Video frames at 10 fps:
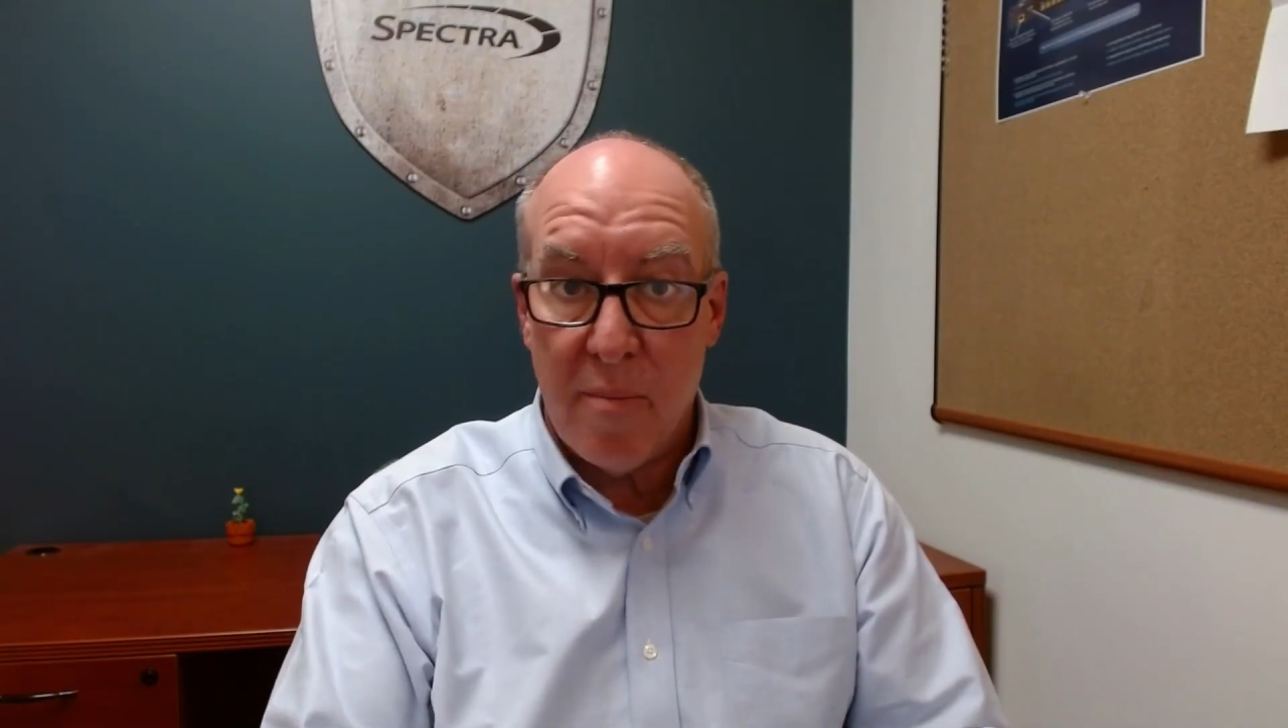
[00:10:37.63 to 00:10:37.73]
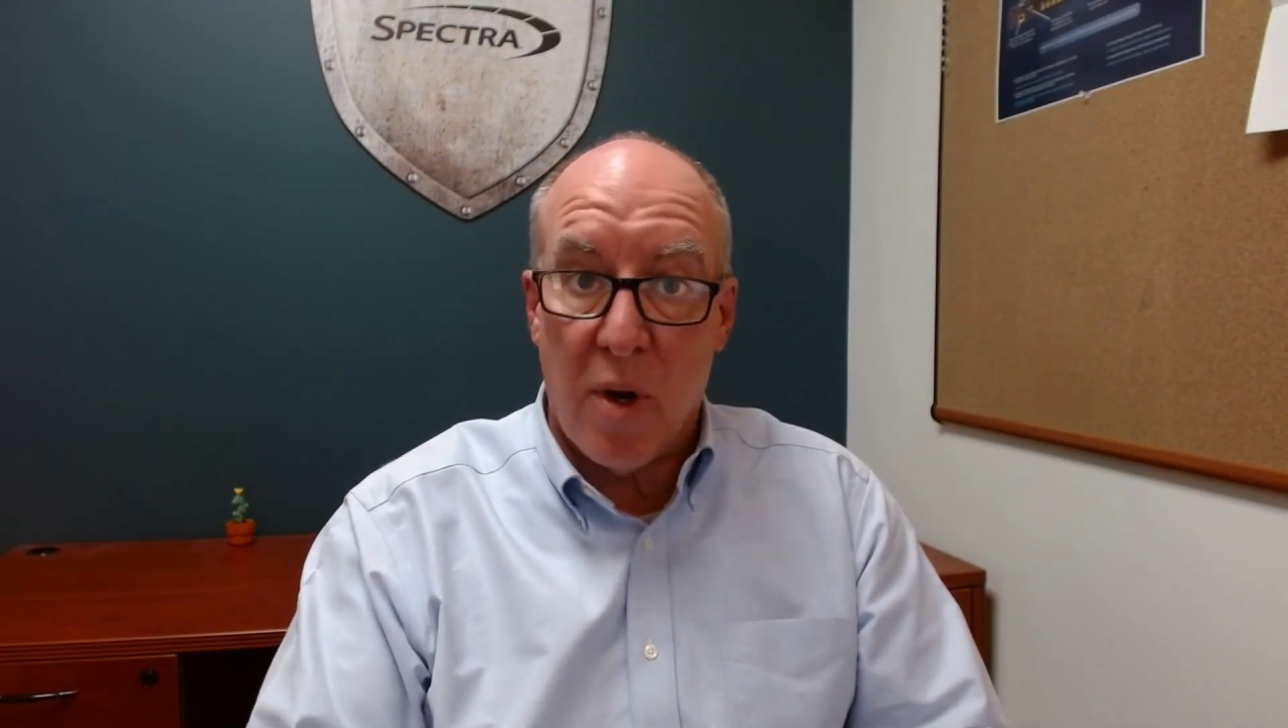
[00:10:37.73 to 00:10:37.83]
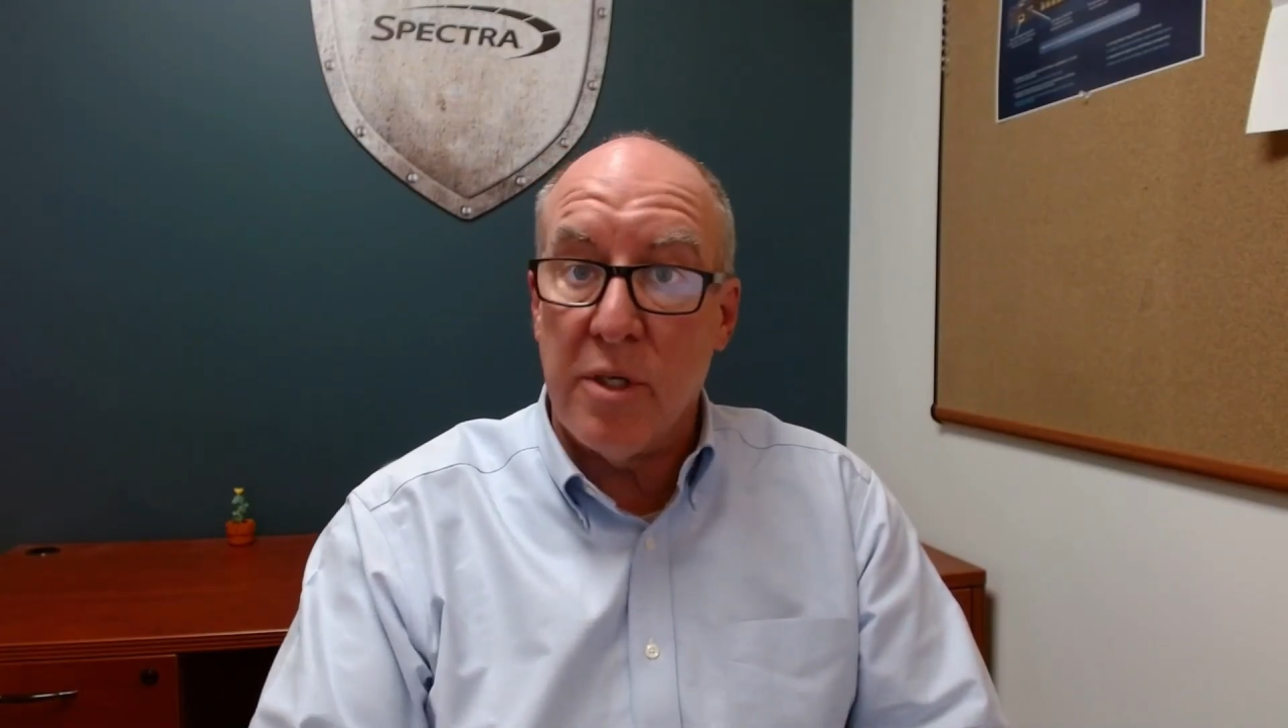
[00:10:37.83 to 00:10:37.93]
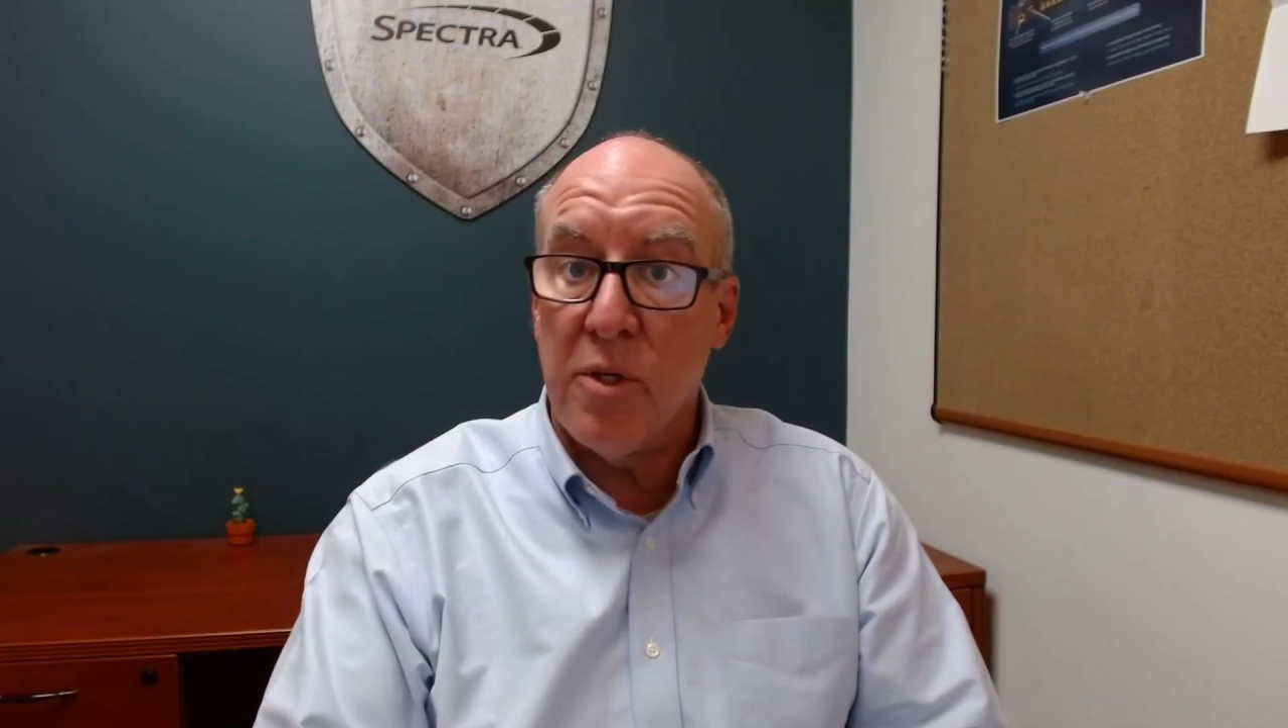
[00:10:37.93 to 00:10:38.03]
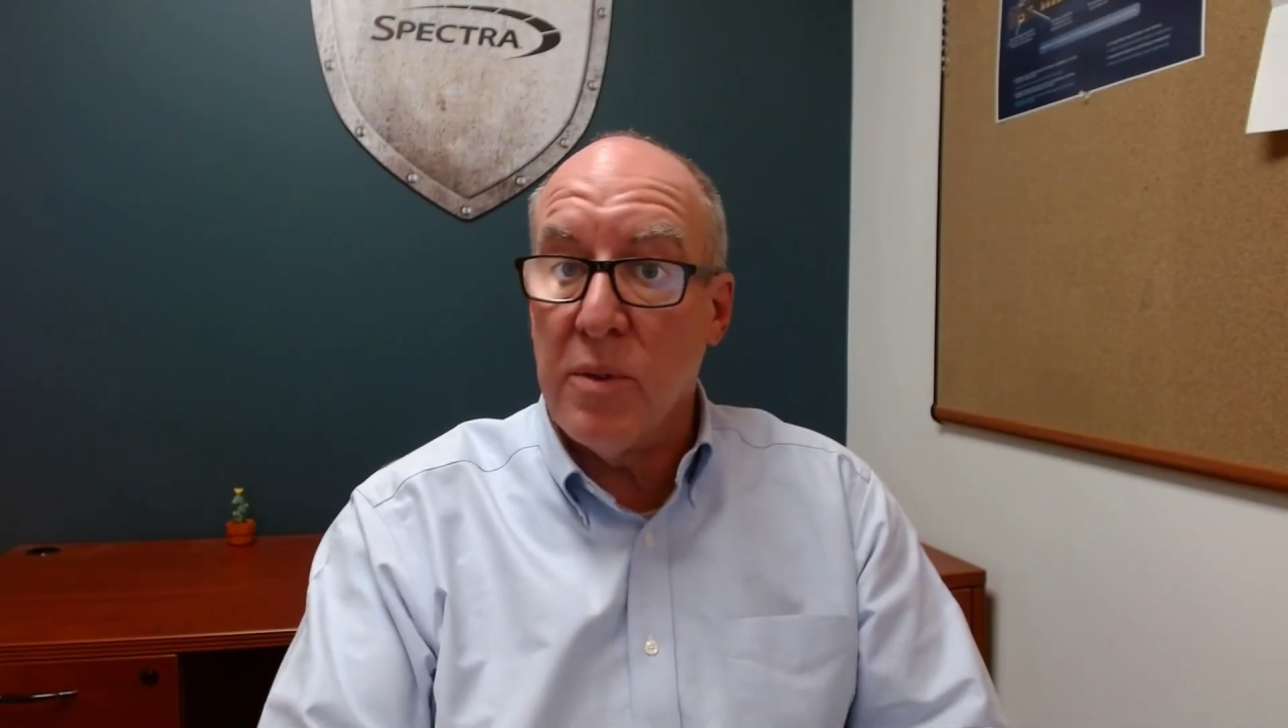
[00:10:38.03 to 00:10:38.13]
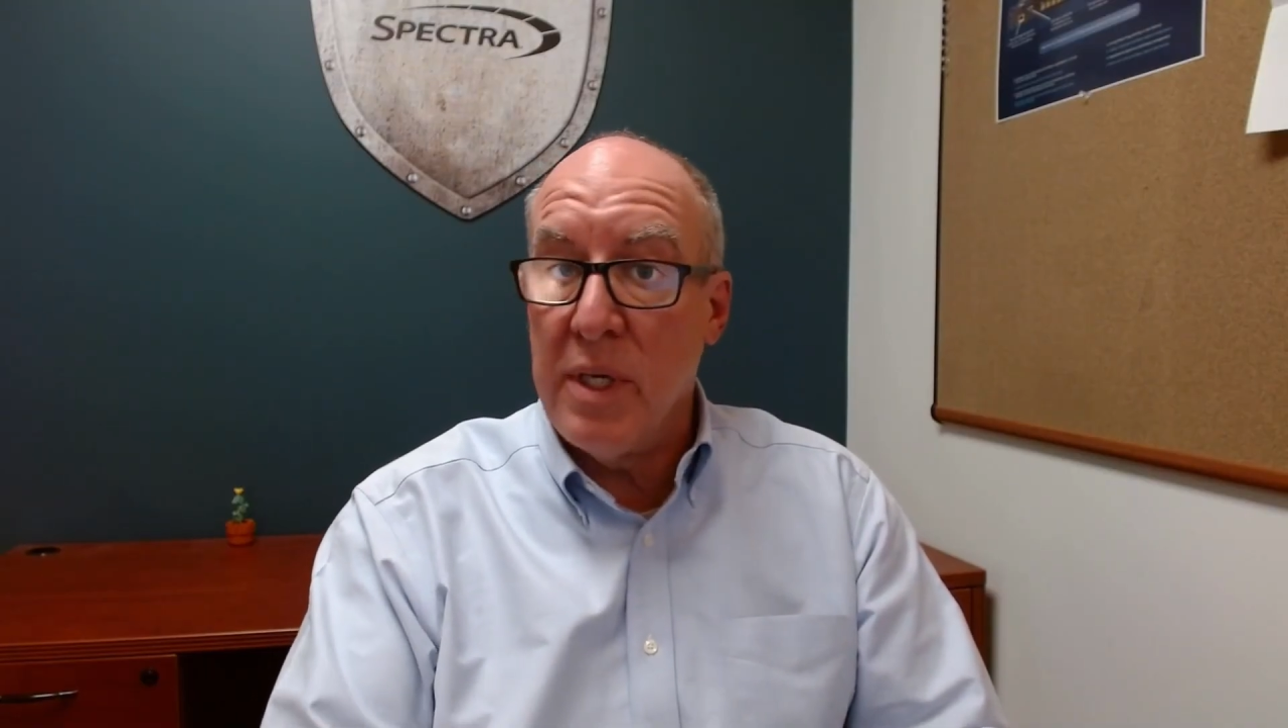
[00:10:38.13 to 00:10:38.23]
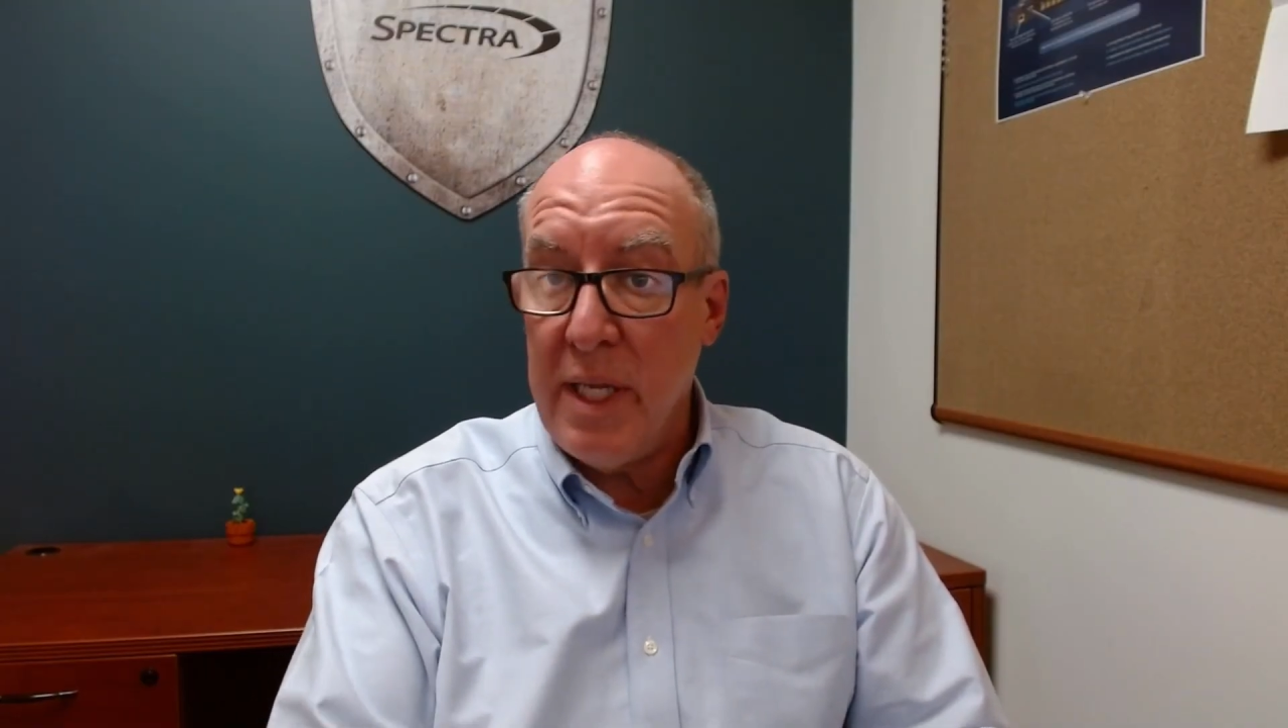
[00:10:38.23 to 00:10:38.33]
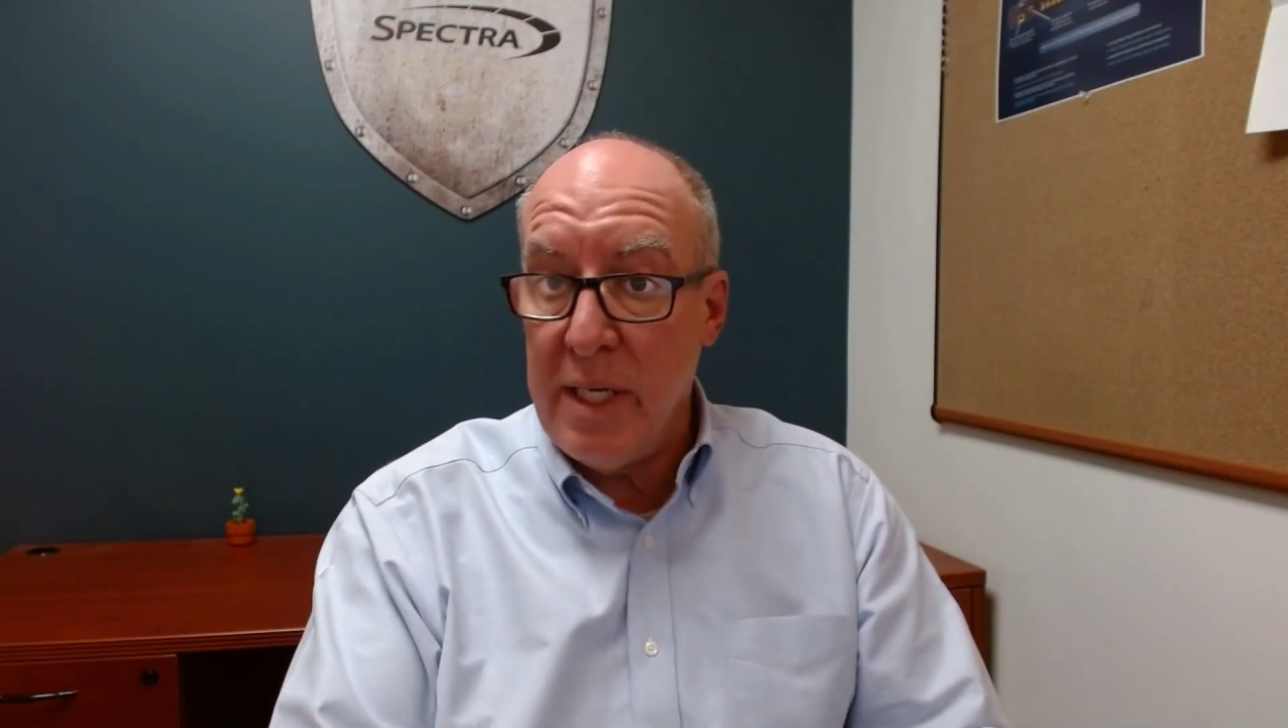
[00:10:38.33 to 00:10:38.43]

or I don't need